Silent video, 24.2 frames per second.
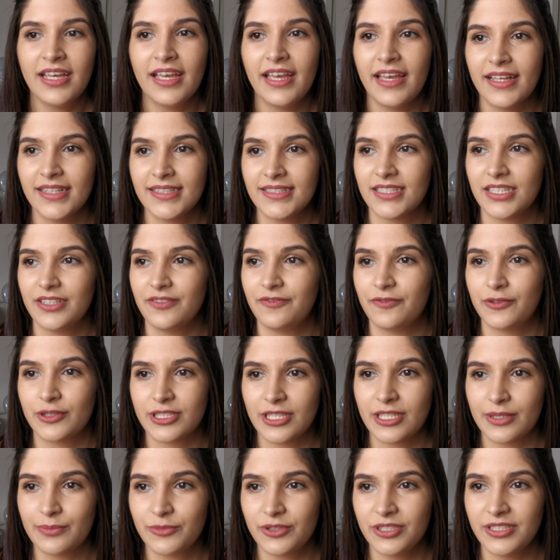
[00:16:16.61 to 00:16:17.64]
And if for
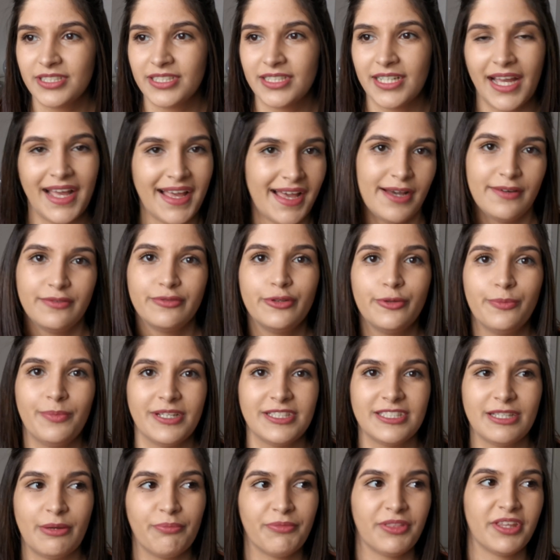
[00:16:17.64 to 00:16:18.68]
some reason I have to
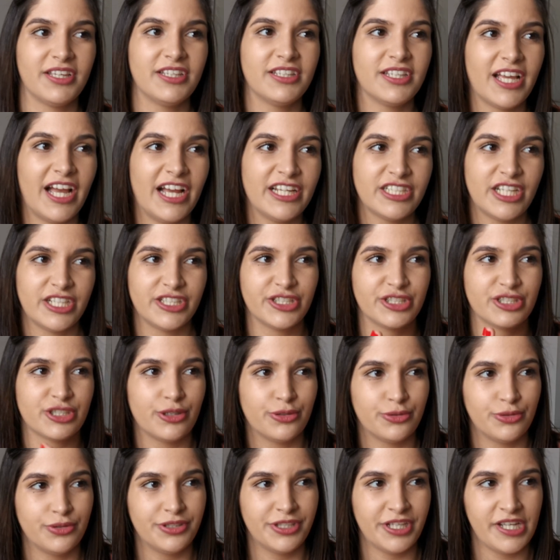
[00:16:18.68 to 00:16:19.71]
pay something in cash, I just
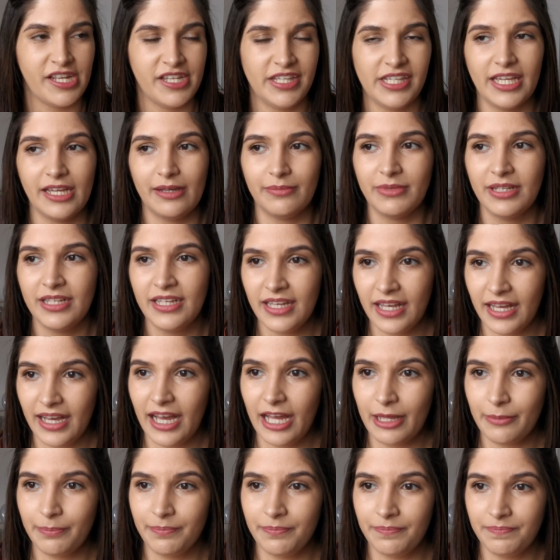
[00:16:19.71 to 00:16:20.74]
go to the ATM.
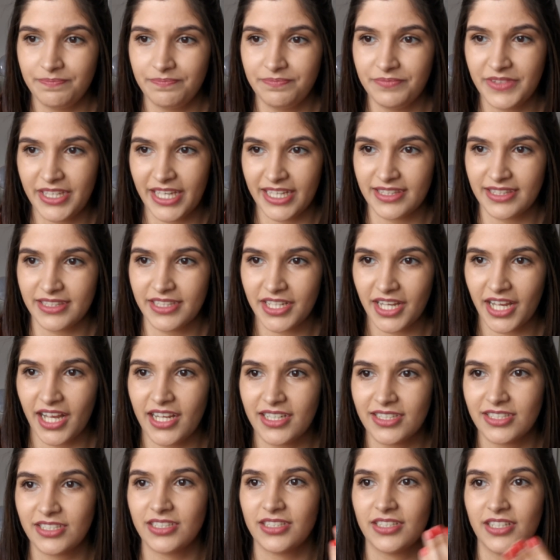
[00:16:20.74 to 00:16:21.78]
I get the
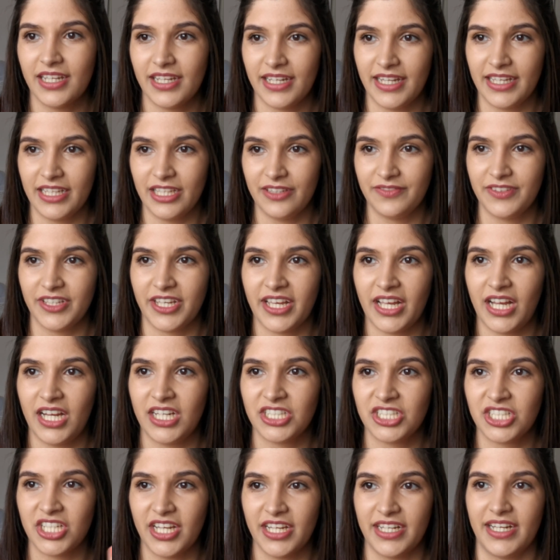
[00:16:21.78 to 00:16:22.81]
cash and I give the
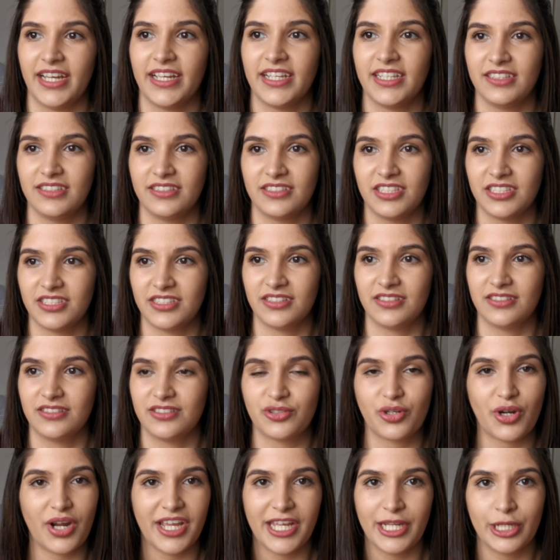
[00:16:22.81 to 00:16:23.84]
cash and I just
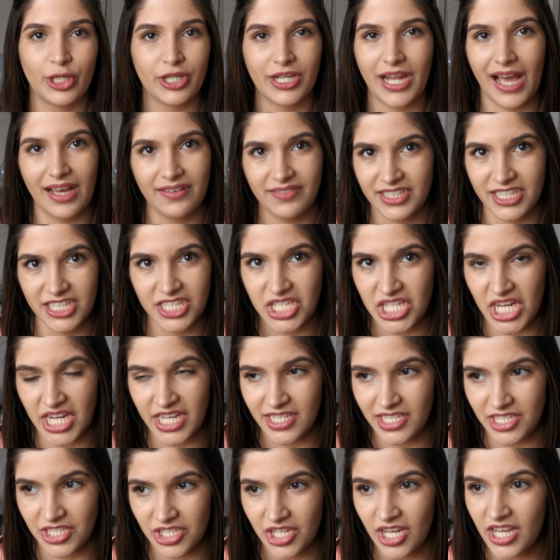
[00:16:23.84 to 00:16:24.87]
try and not have any
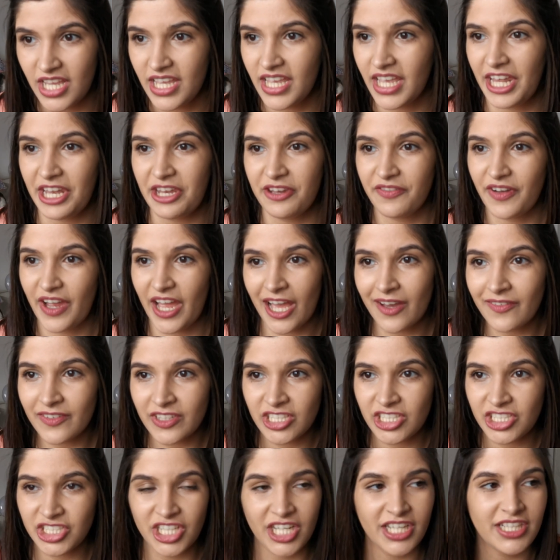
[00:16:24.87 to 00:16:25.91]
change. And if I have
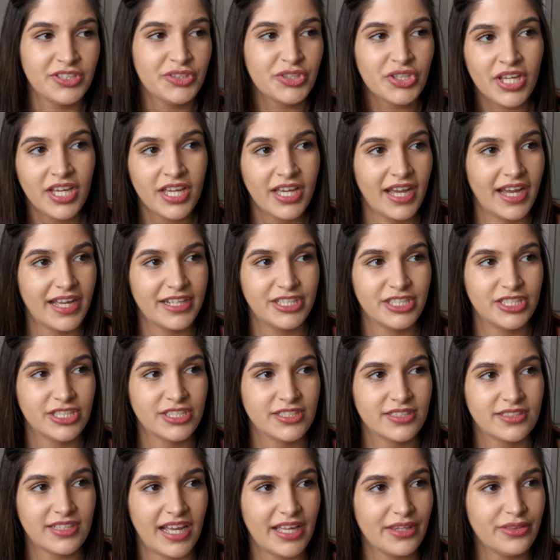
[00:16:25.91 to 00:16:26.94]
any change, I
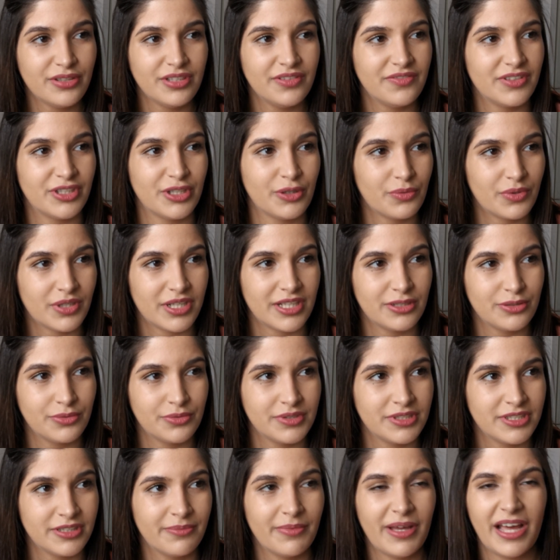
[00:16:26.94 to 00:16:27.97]
don't even know what I do
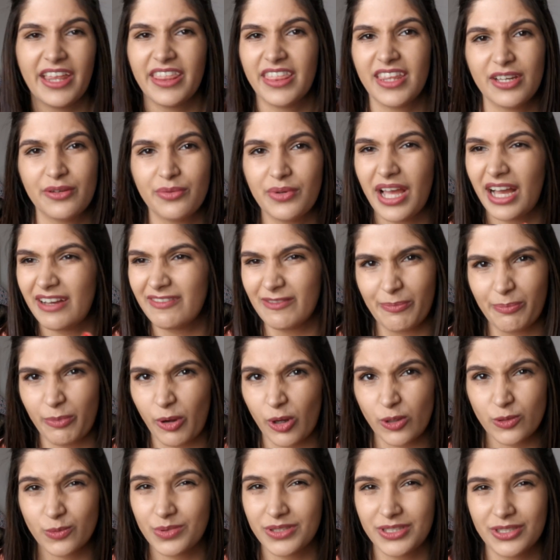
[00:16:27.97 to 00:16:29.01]
with them. I think we have a
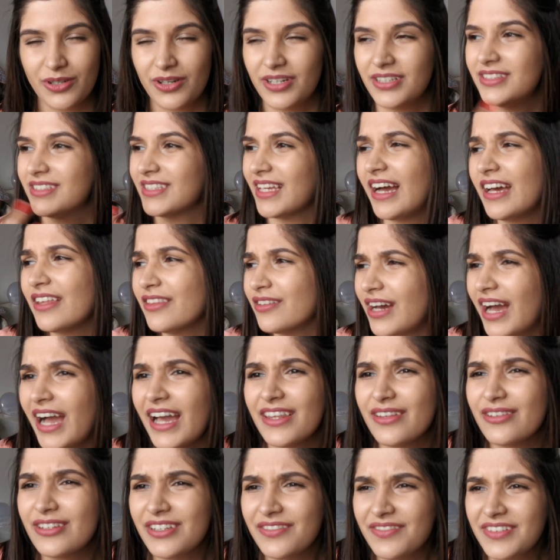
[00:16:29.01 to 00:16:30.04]
pot with coins. I
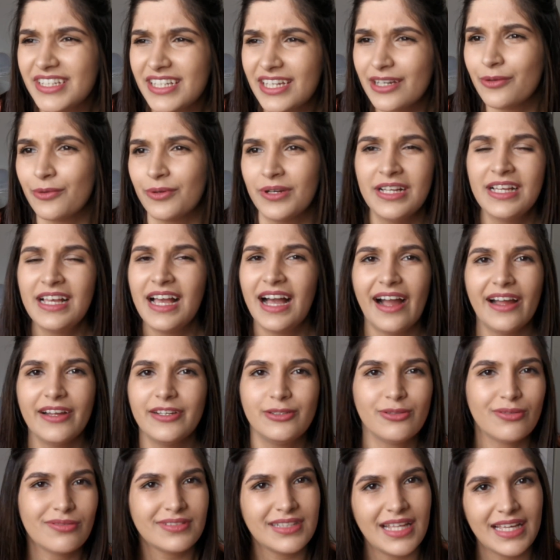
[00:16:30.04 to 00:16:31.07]
don't even know. I
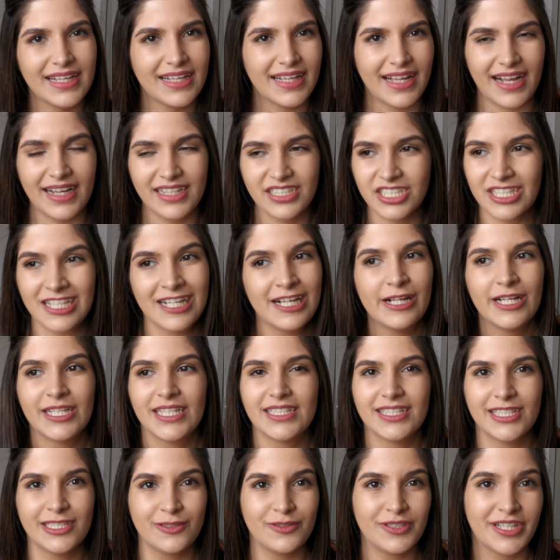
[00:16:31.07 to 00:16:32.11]
don't like cash.
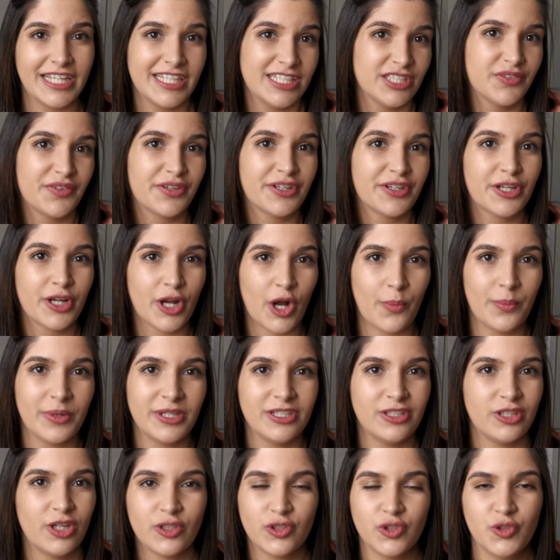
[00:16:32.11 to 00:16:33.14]
In the UK it's very
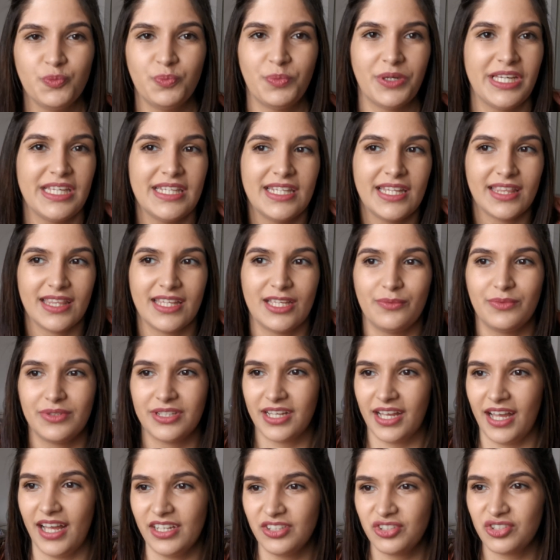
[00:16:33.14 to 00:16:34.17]
common not to pay anything
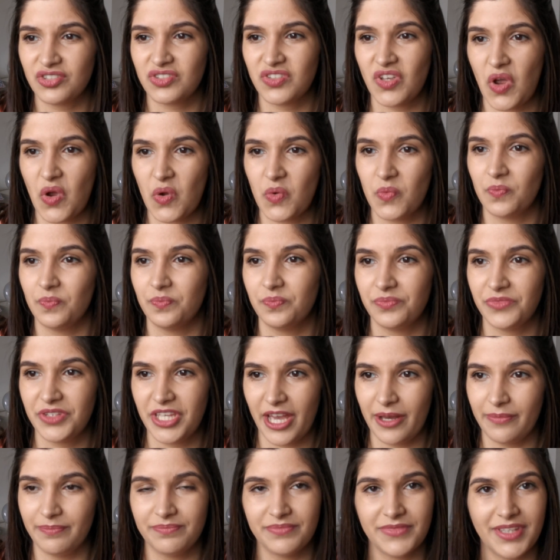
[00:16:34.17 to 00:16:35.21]
with cash, so
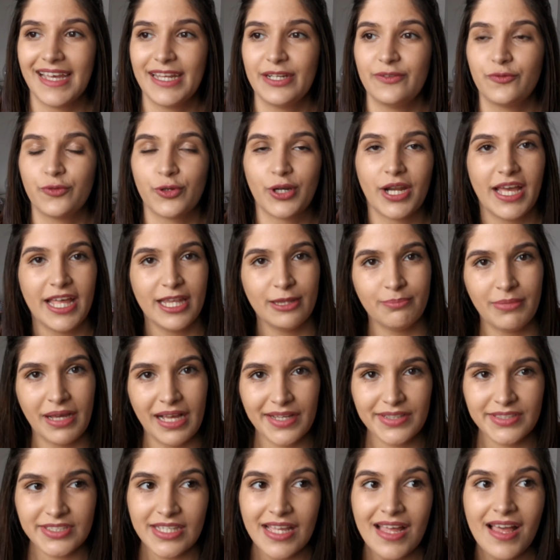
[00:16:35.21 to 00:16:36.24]
yeah. Then for
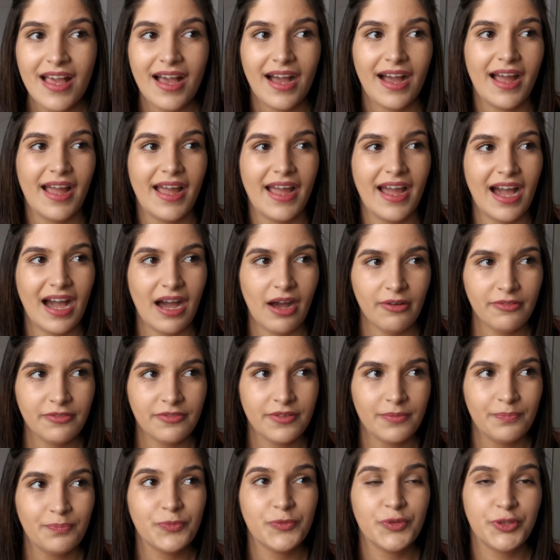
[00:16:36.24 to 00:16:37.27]
handbags, I
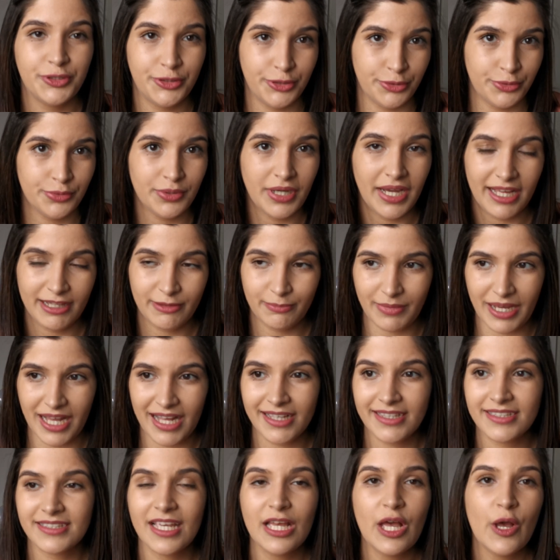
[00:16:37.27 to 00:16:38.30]
have 2
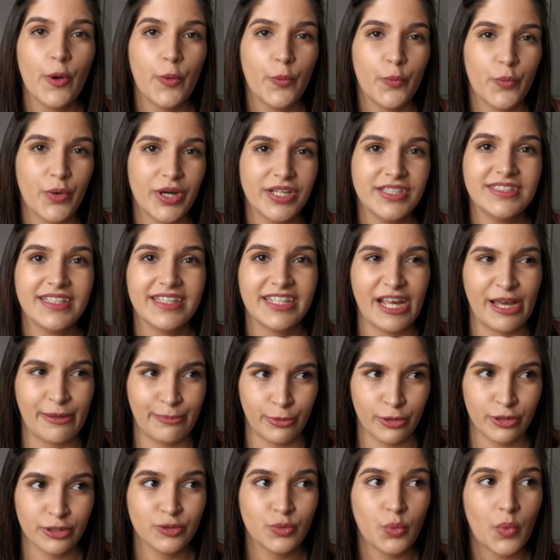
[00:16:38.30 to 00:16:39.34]
handbags. One that I
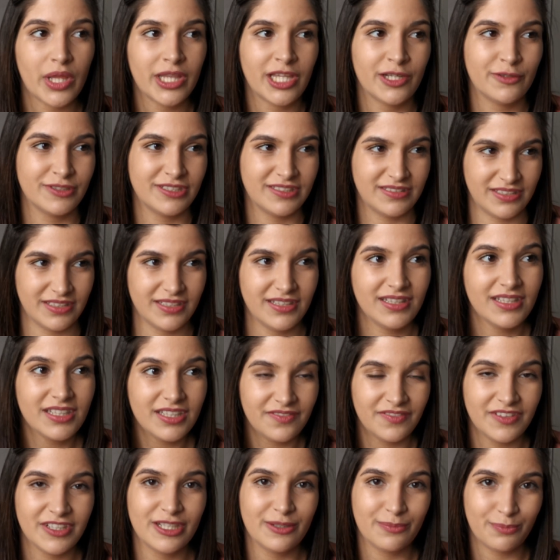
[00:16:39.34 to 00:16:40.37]
bought while I was still
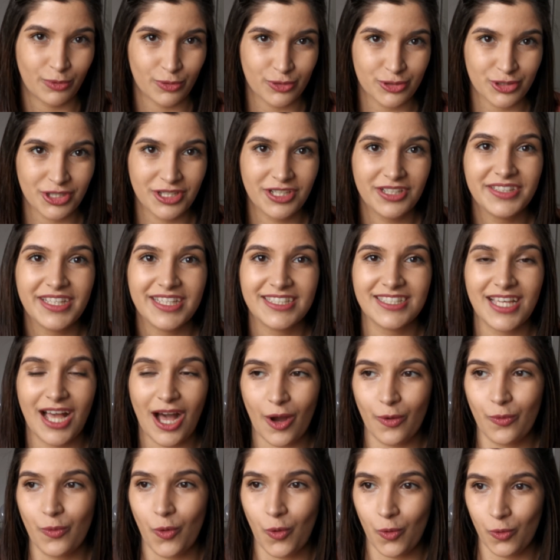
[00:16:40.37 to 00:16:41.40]
living in Portugal, that's
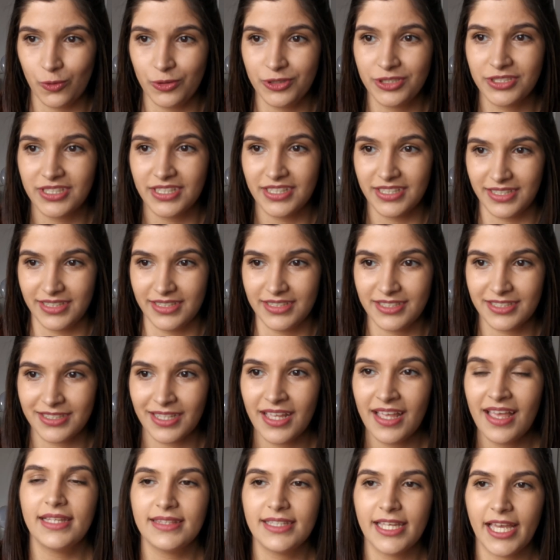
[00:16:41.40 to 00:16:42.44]
how old it is.
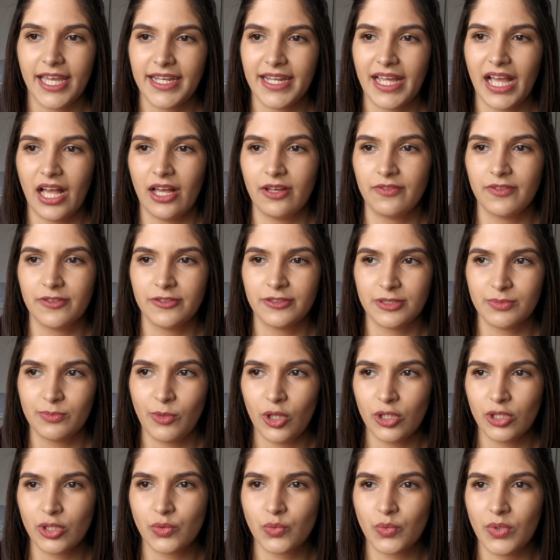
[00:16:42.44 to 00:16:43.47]
And then I have a
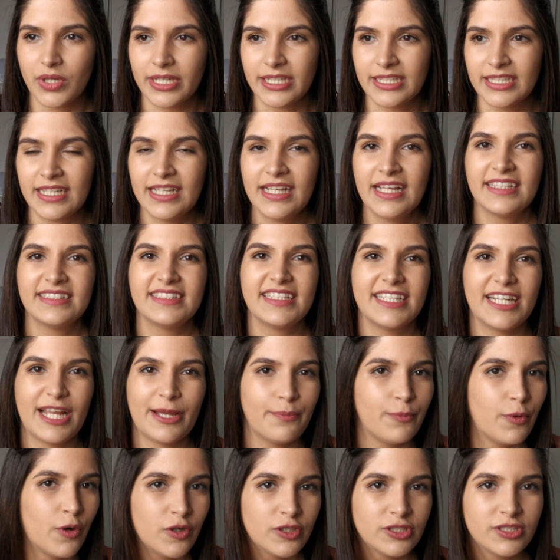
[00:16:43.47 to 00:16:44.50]
smaller one that
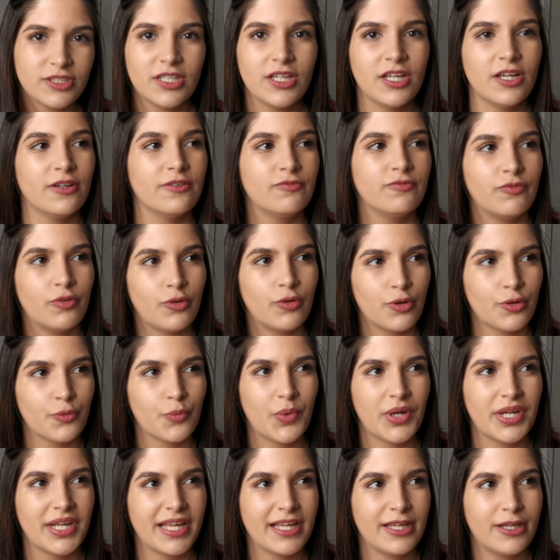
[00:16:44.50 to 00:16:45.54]
I bought
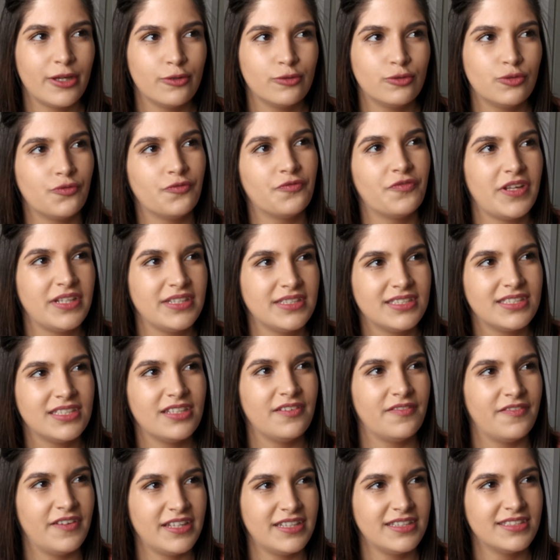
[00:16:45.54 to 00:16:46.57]
for when I go to
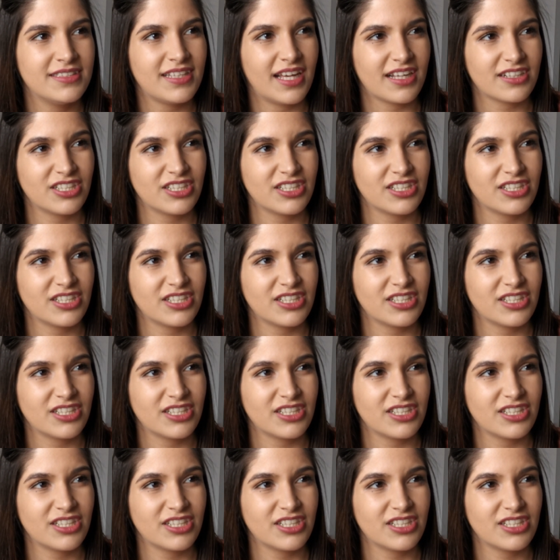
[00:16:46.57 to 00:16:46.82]
fancy events.